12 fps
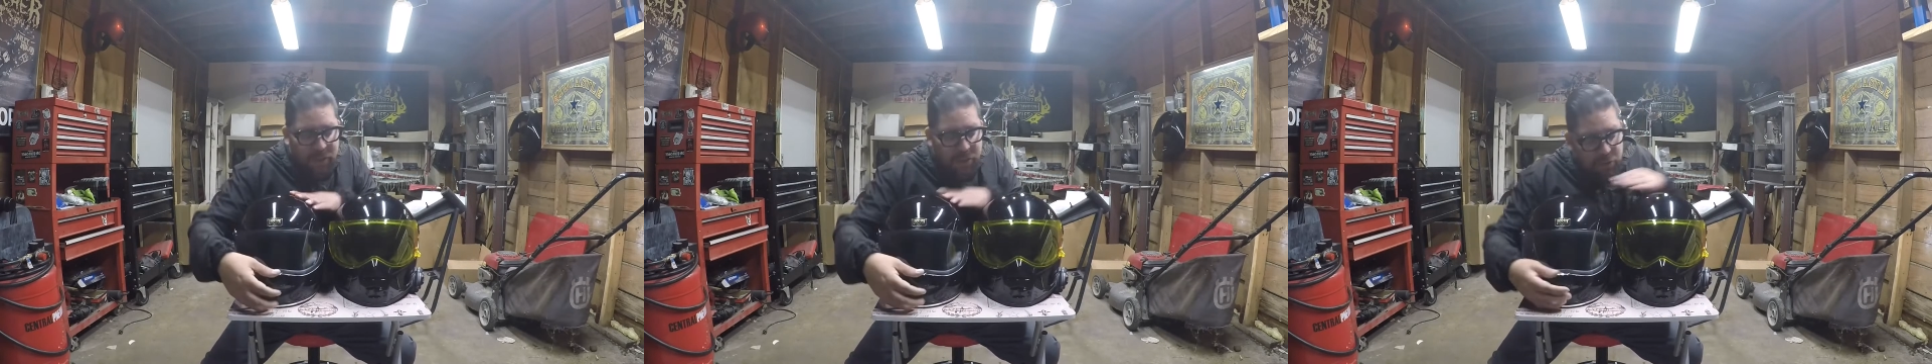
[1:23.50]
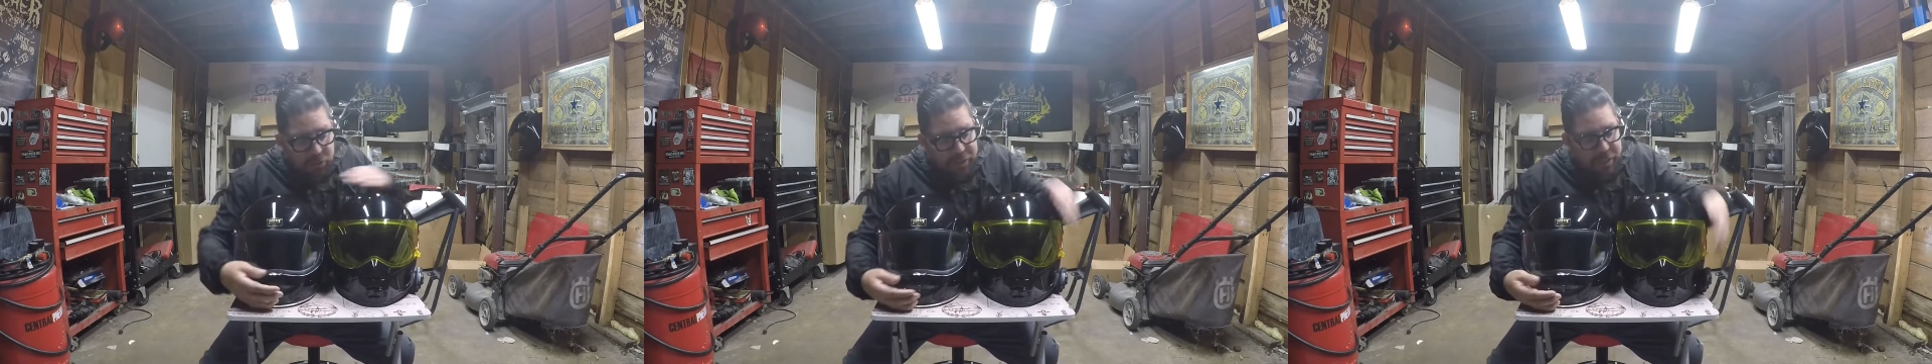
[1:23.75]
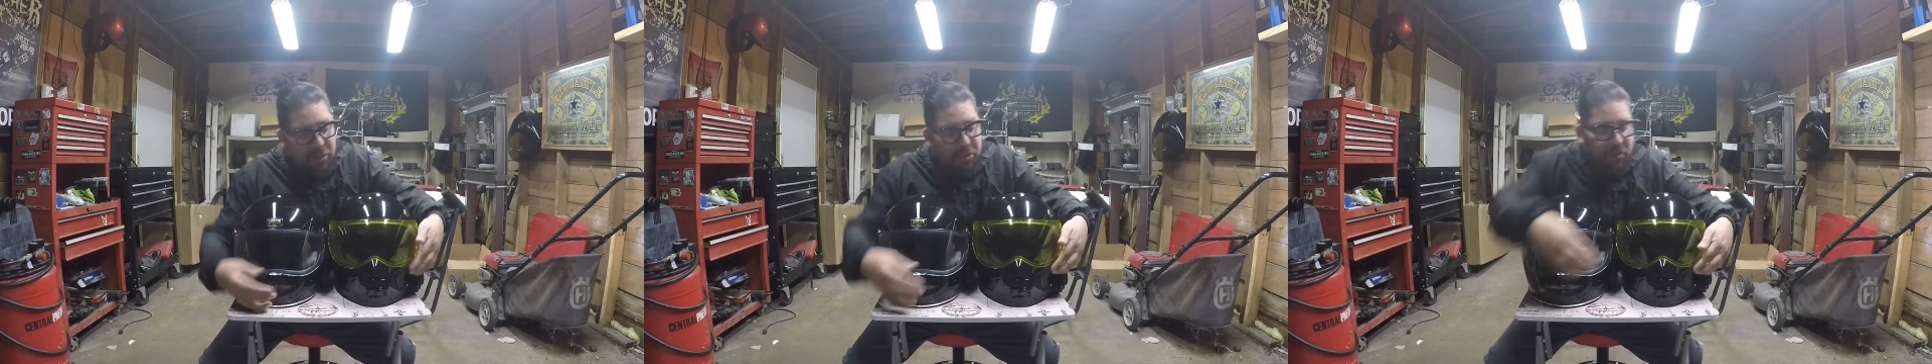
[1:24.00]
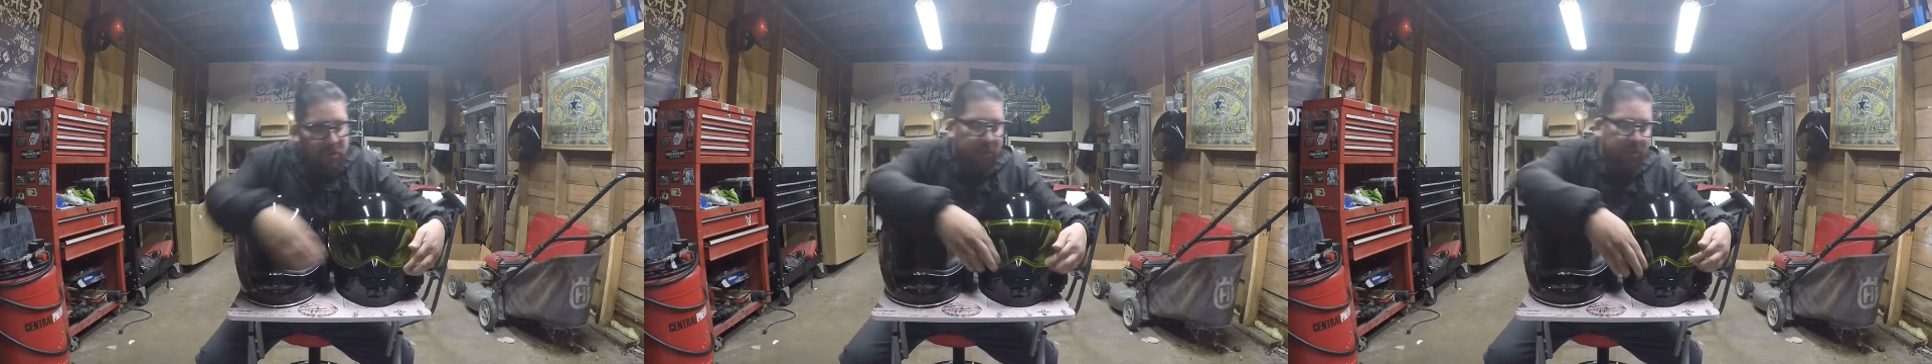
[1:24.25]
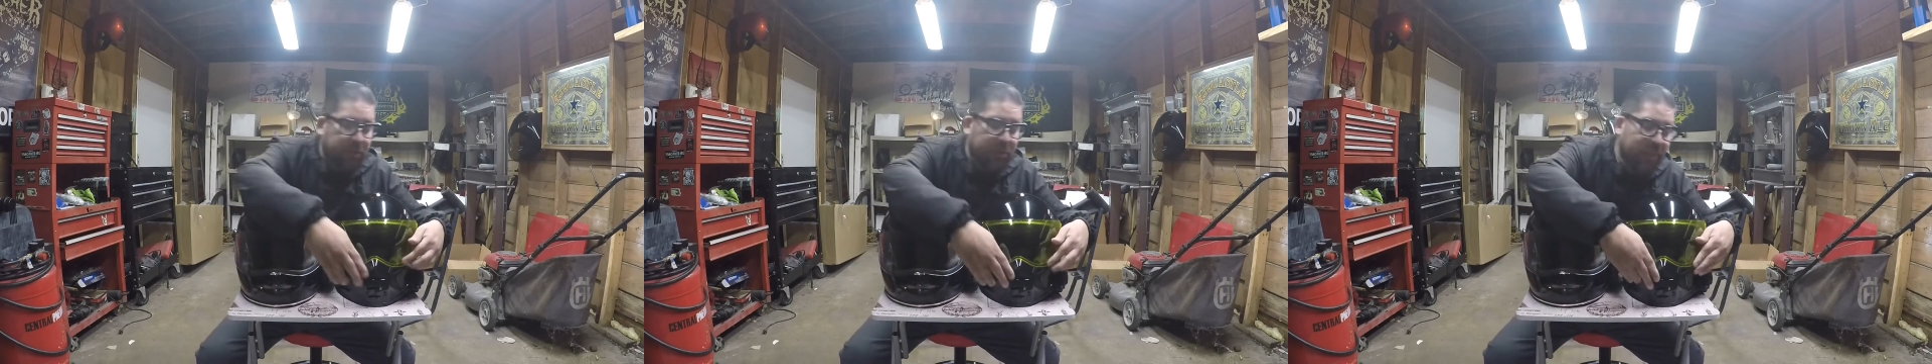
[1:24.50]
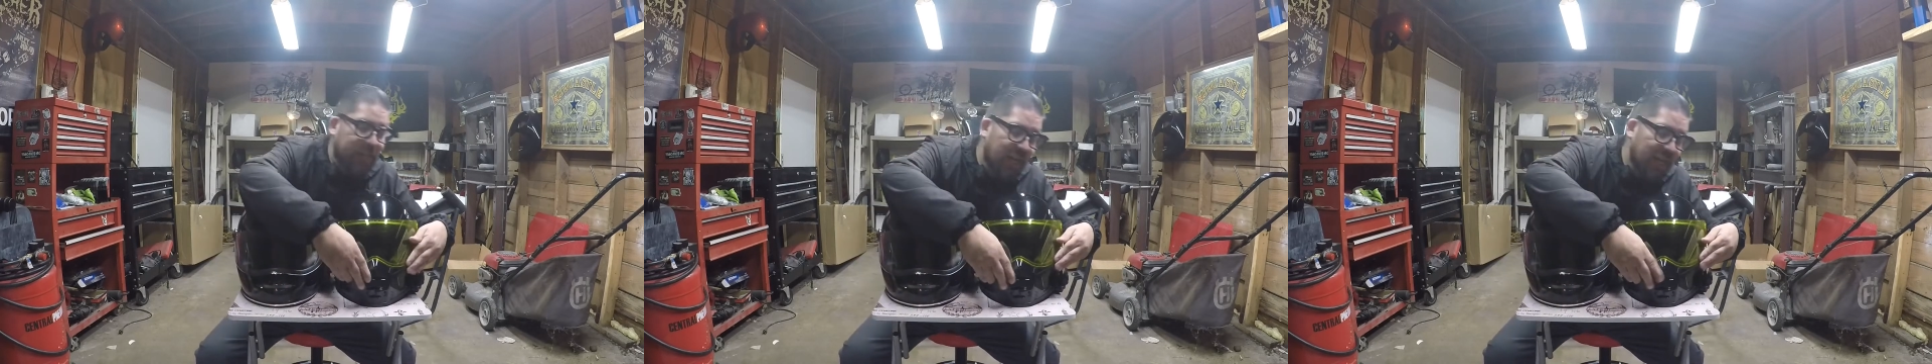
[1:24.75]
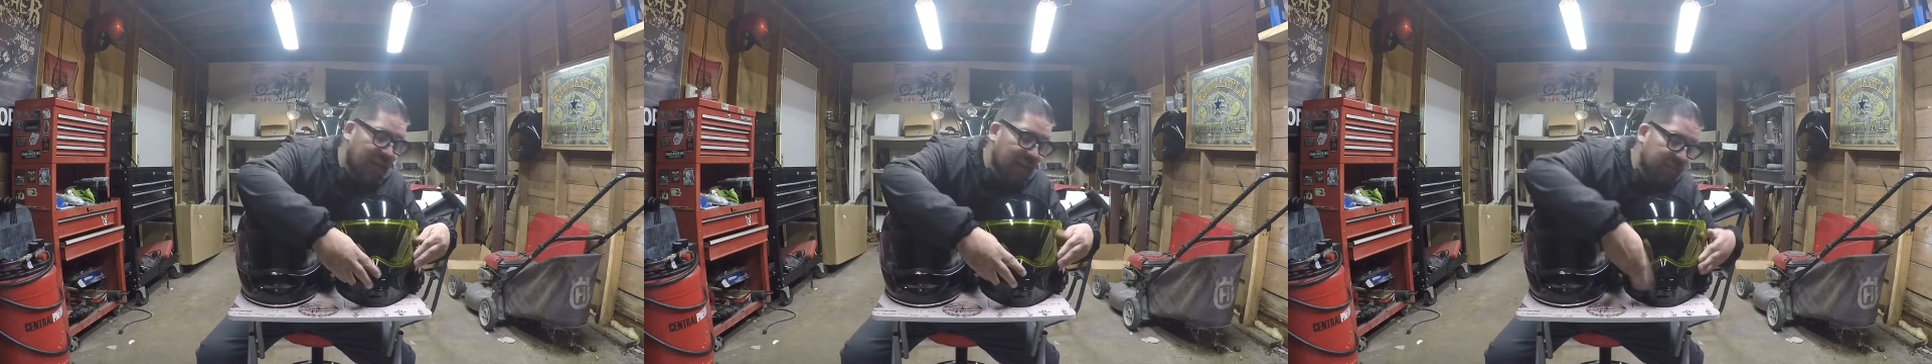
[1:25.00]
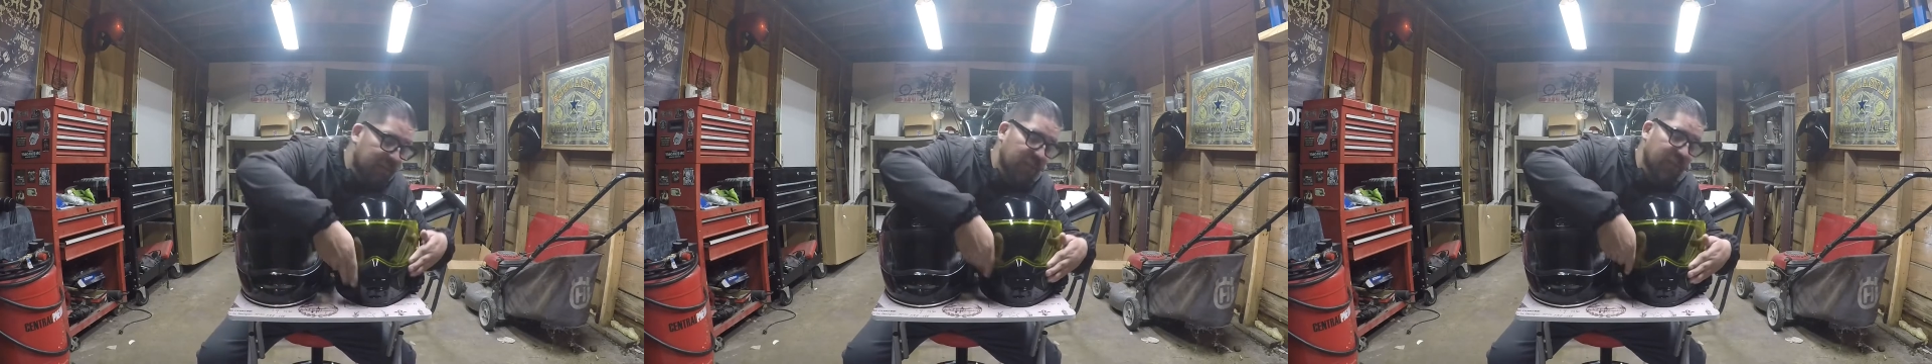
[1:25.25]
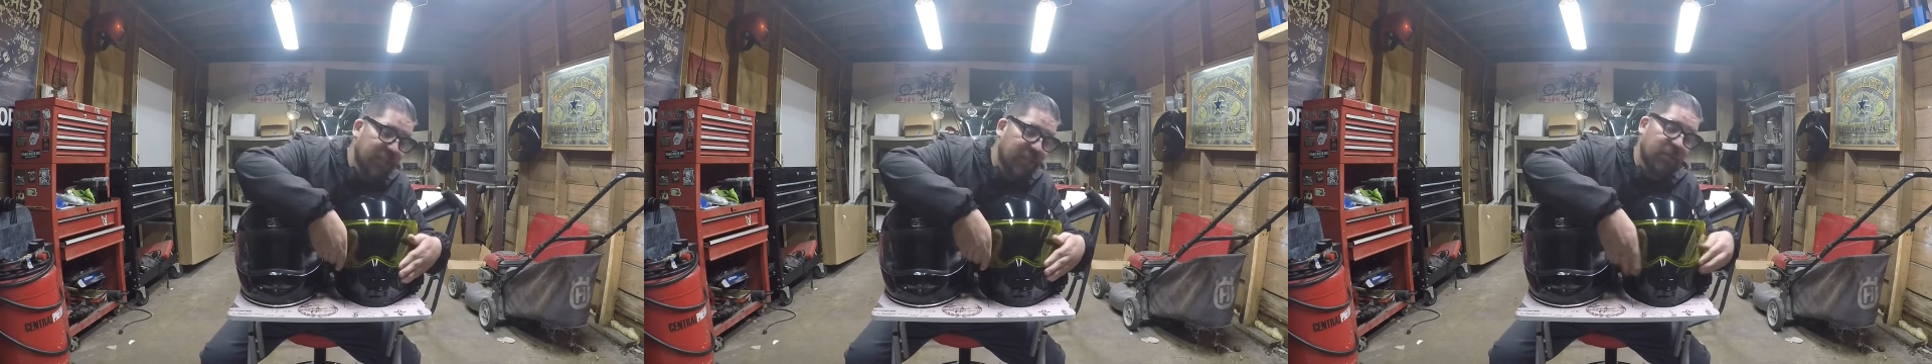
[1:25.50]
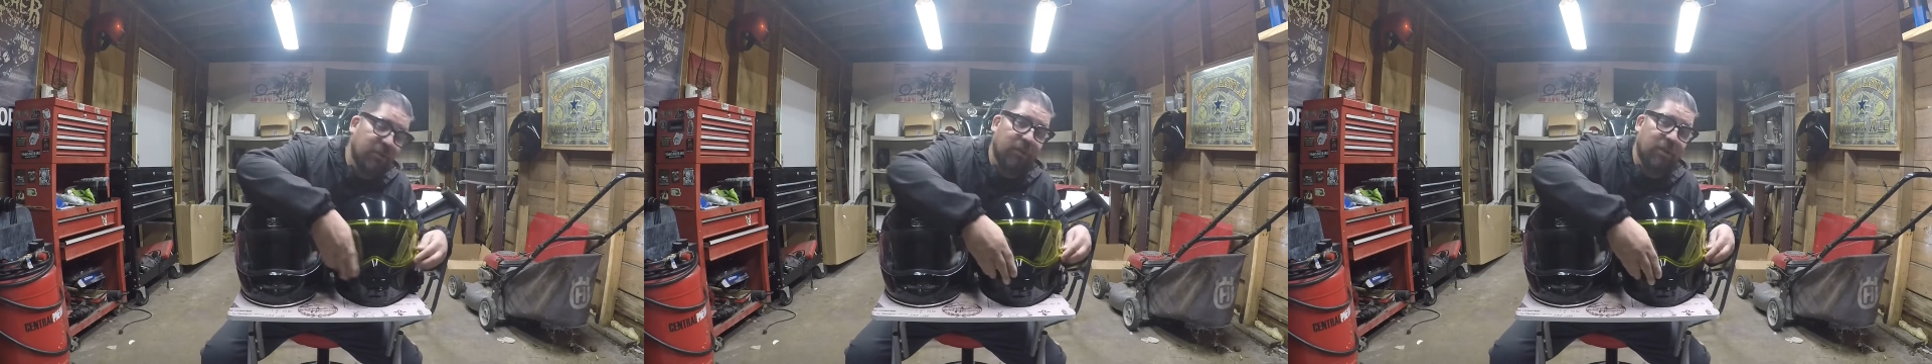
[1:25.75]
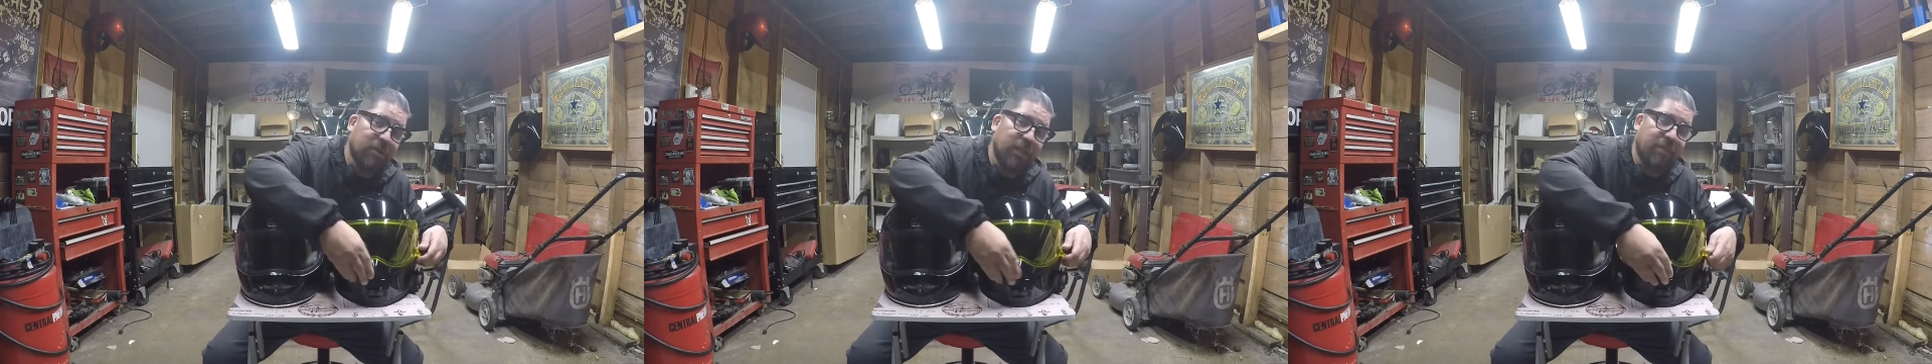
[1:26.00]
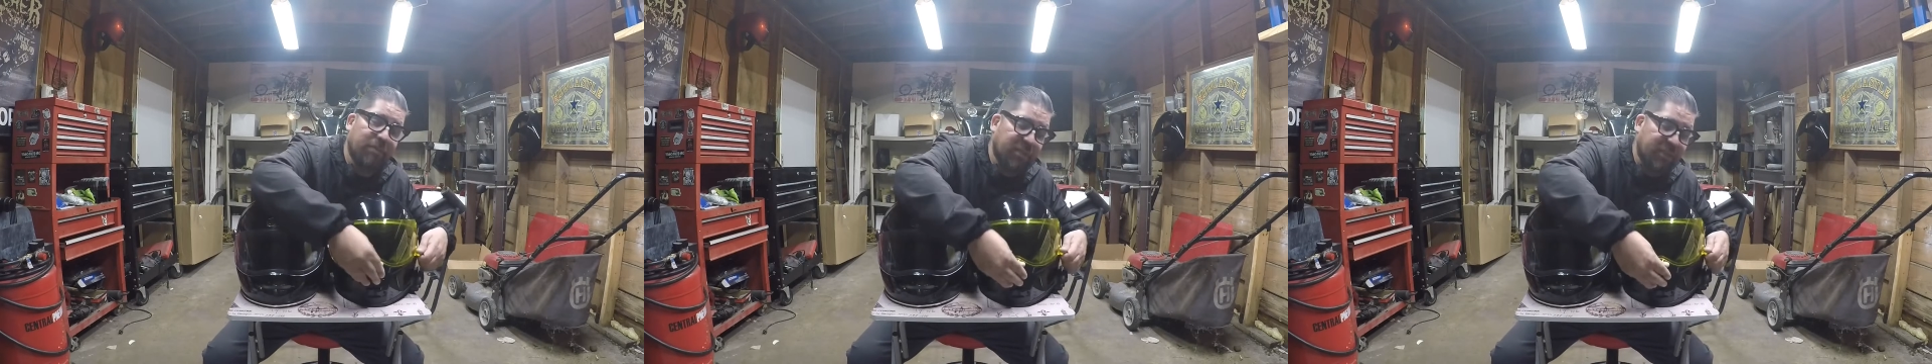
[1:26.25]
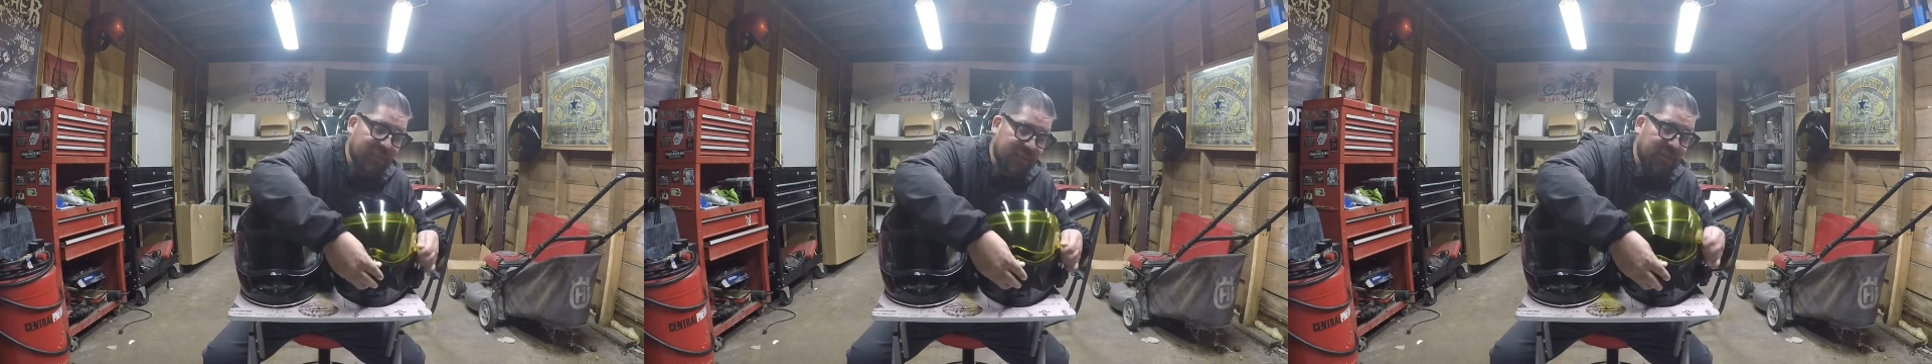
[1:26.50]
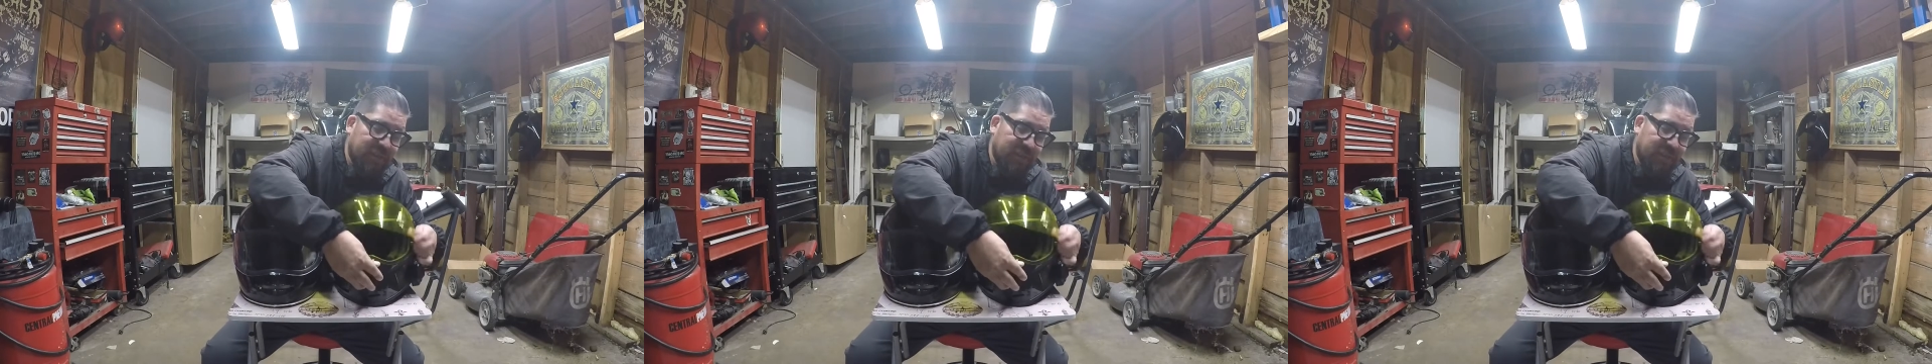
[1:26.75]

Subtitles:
Your center, the side. I've been running these so long that I'm used to